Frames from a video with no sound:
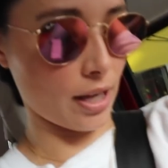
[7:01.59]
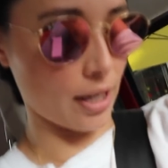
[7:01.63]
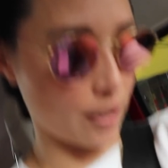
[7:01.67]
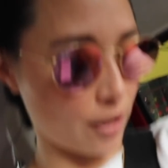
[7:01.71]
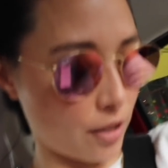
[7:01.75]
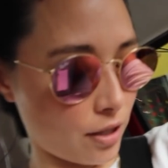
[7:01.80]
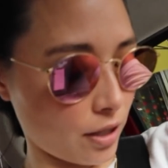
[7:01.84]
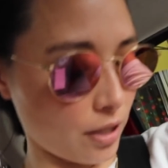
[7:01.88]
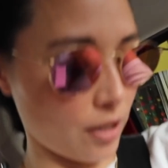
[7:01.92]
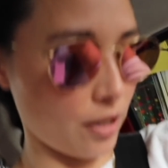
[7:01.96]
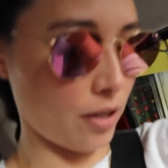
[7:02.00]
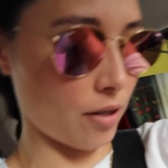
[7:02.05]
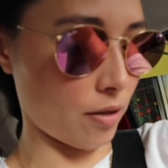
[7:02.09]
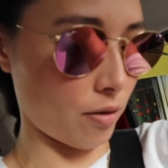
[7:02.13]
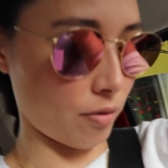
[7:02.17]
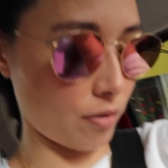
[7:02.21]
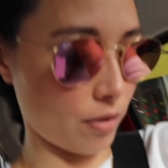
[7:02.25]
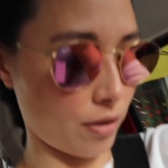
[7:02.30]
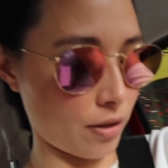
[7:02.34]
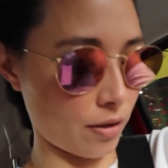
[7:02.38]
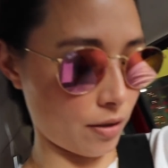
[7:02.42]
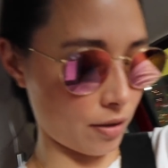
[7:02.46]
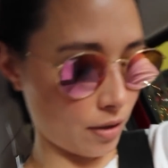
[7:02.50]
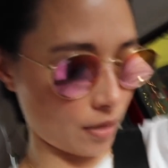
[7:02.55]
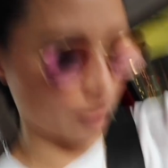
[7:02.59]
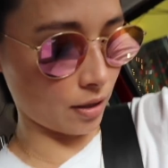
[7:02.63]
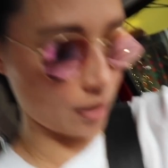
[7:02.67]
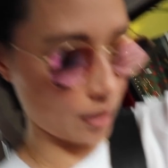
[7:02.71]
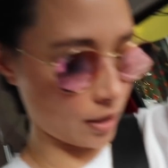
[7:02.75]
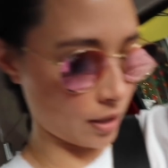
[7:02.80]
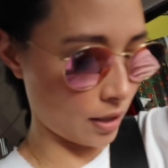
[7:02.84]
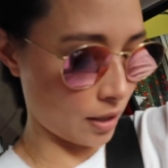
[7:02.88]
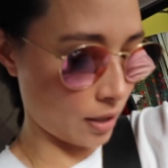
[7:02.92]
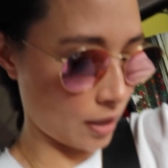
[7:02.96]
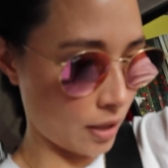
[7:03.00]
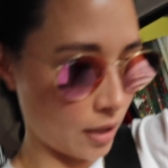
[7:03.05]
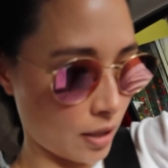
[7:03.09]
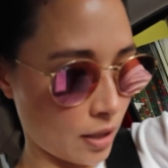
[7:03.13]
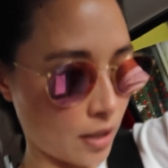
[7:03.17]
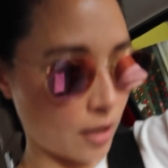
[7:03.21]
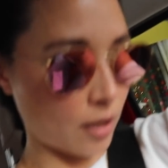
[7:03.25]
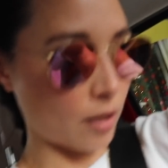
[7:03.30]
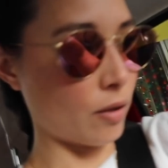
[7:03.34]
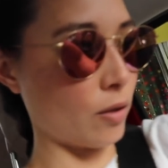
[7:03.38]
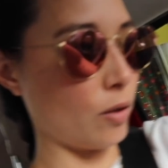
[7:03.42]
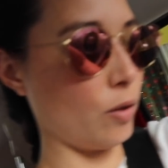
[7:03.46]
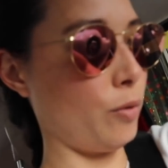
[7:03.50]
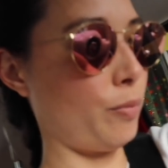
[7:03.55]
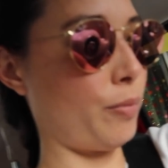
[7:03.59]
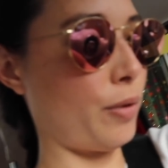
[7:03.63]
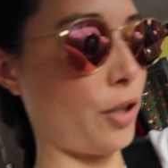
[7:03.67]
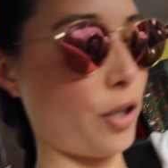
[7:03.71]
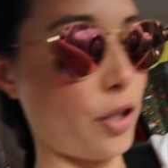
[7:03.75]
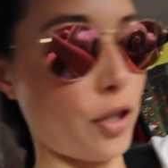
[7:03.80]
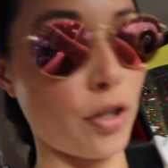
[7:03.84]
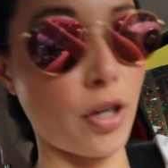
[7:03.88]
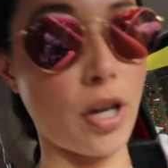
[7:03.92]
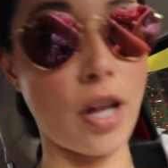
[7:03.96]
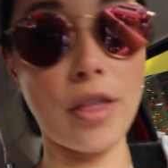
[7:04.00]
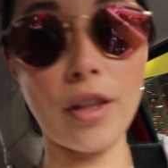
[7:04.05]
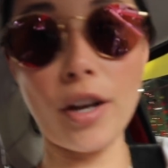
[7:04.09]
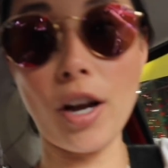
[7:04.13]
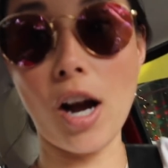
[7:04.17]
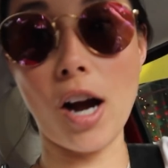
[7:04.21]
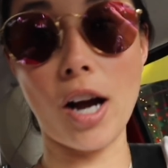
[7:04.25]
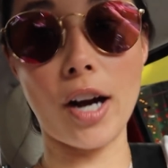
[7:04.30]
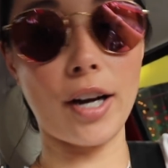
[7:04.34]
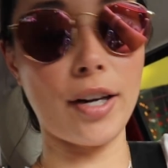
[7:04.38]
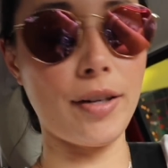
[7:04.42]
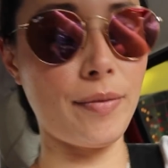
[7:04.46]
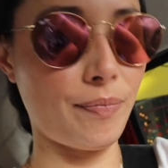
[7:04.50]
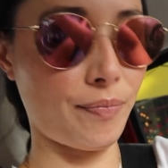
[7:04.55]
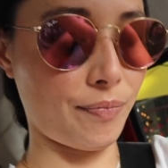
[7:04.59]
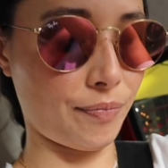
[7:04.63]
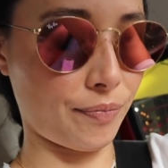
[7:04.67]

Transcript: that's good news. Oops, turn on the car.